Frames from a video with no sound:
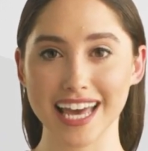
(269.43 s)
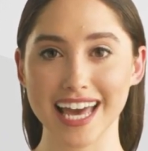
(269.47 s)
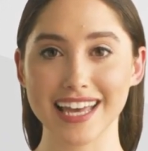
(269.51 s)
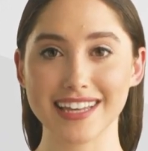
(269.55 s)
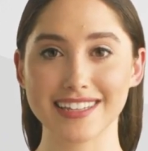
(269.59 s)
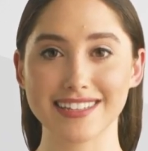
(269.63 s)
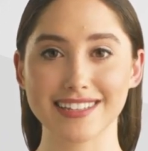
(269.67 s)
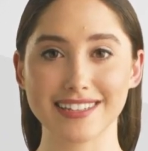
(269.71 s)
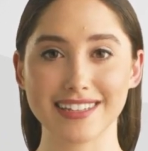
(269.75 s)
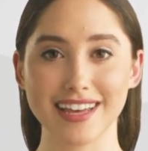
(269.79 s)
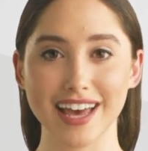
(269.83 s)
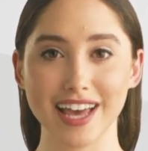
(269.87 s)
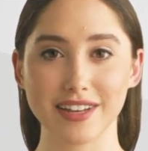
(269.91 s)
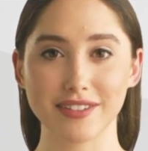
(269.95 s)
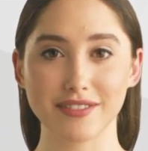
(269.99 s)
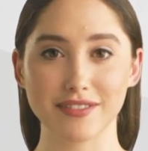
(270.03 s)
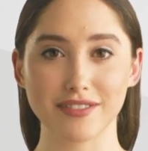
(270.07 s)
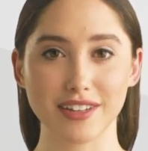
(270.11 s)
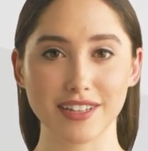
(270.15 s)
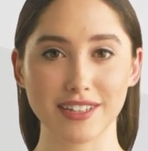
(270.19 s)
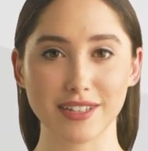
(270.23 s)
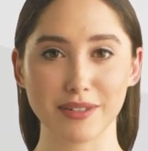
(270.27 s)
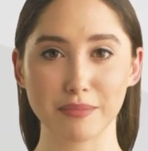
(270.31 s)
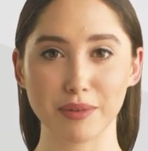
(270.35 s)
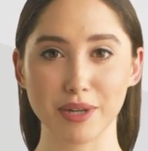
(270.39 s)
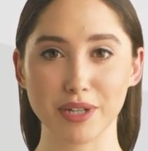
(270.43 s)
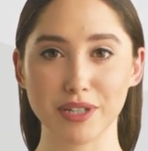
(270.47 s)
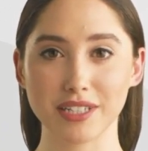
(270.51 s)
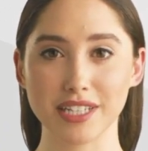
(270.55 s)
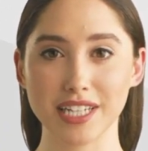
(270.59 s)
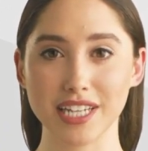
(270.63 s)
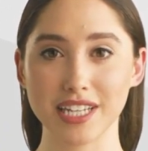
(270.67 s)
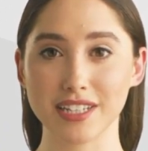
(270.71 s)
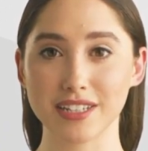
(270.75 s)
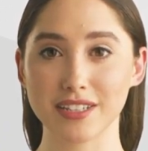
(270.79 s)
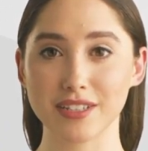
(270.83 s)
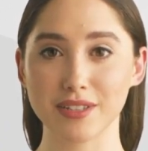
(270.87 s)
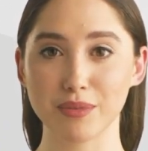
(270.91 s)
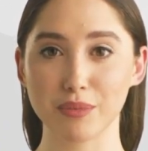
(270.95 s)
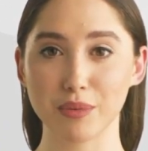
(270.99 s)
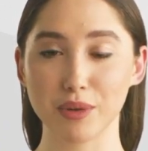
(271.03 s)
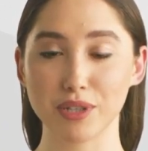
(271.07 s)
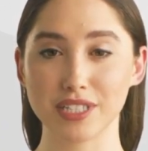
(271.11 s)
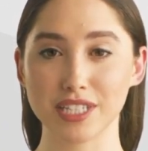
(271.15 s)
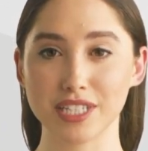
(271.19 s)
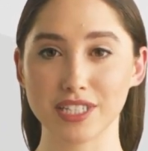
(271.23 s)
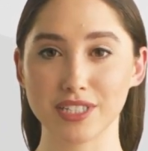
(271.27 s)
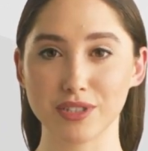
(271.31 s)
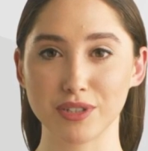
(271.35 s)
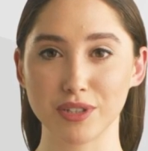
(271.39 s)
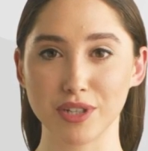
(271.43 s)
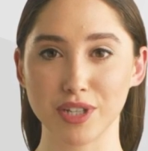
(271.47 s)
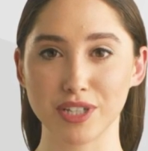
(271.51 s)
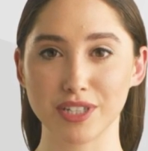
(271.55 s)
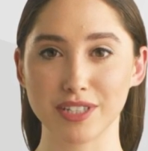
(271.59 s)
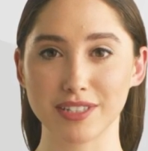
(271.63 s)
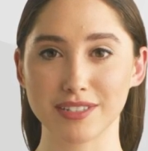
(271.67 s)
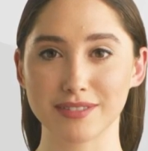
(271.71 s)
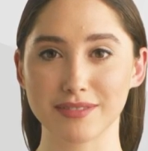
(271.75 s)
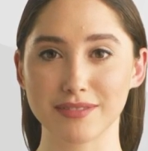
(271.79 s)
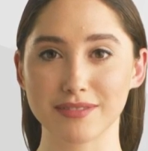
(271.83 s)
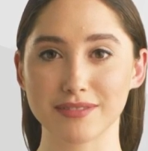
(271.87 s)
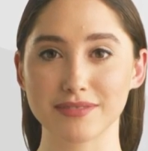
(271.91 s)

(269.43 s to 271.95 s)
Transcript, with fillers: and site feasibility, which includes